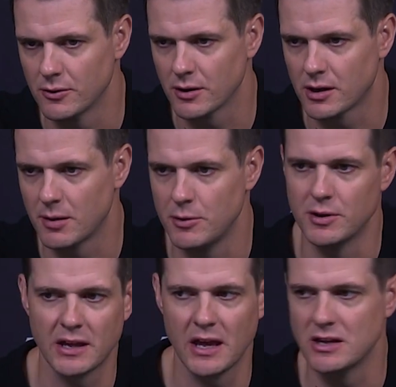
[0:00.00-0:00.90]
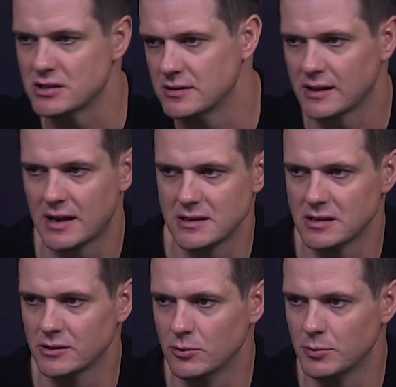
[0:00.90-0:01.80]
or communication that gets a
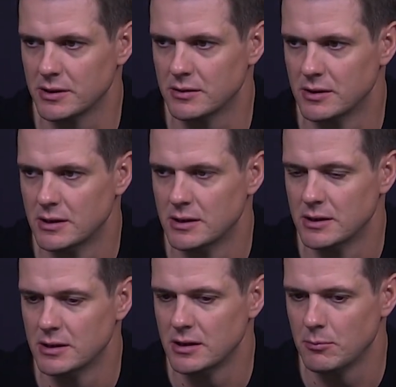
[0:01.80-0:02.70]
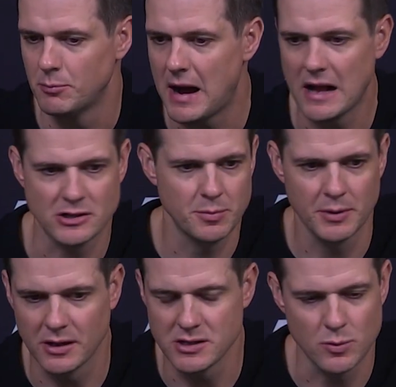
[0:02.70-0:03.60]
little bit botched
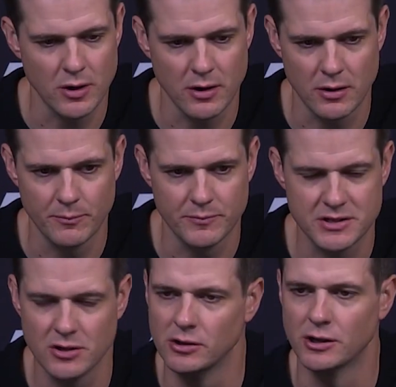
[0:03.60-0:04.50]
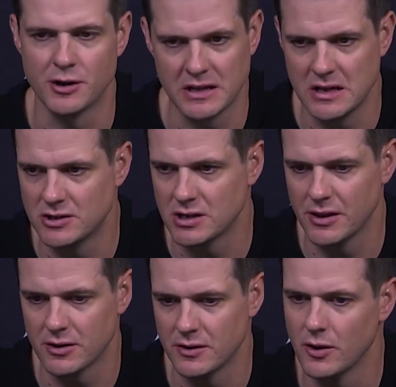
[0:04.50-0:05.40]
because we're still learning each
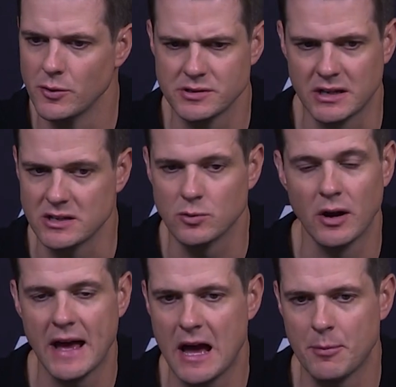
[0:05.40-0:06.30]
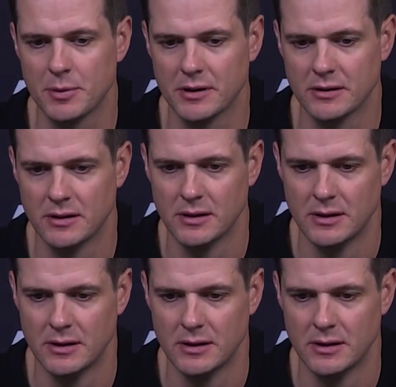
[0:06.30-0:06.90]
other. And those things will happen,